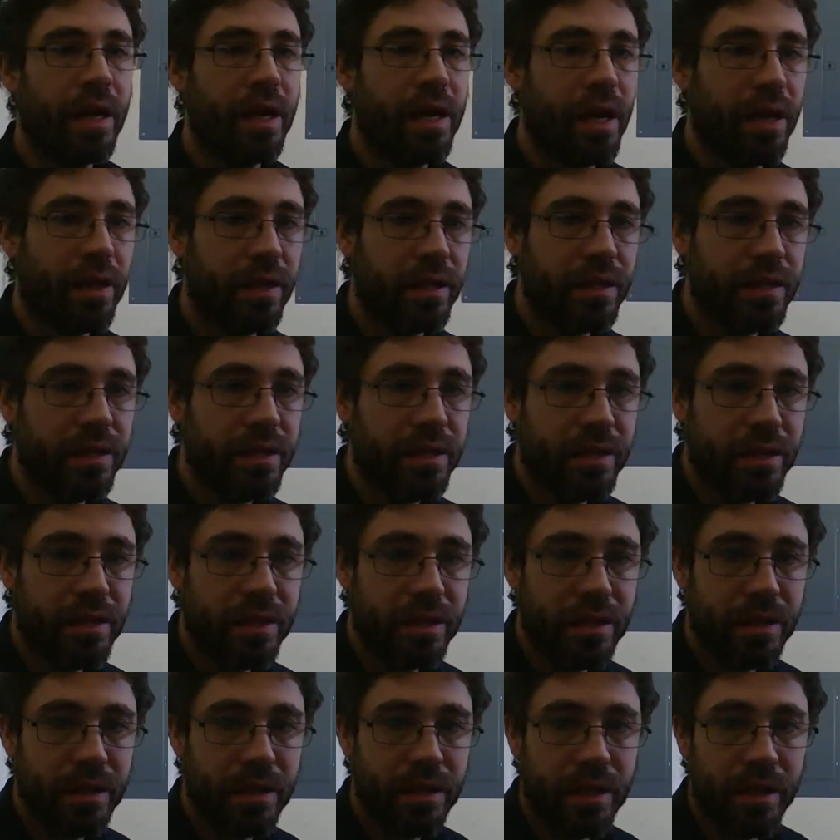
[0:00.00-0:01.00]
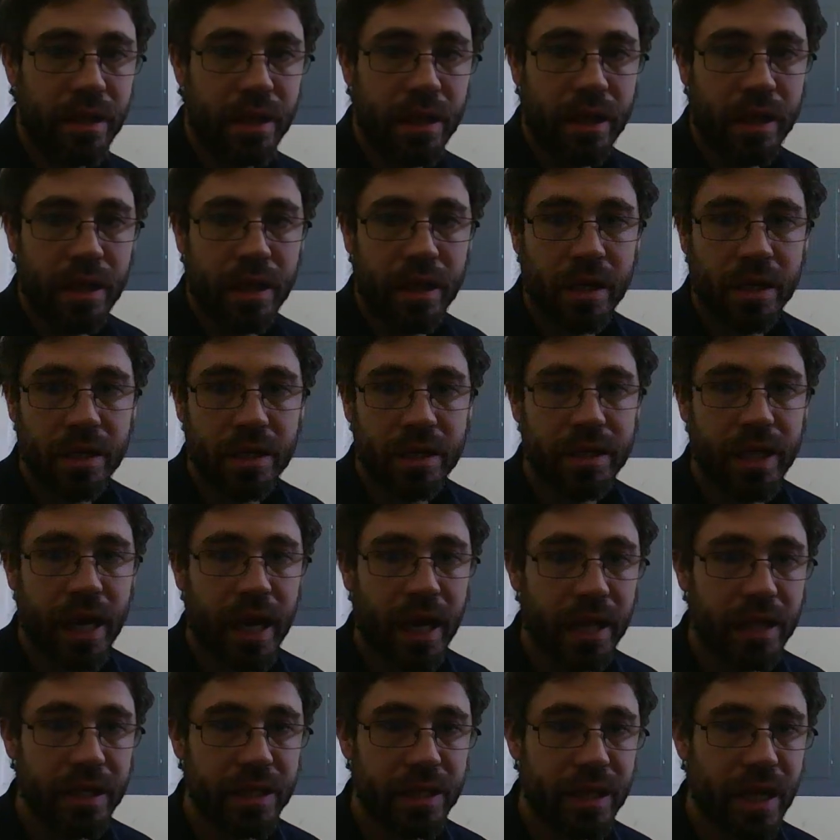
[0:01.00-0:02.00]
Now this
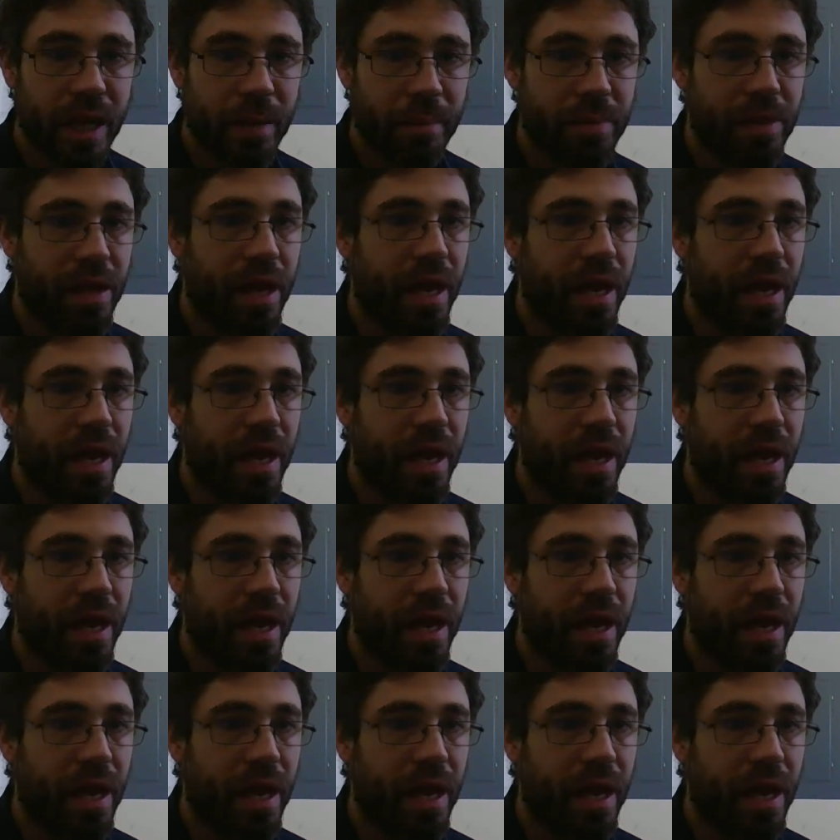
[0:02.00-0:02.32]
second step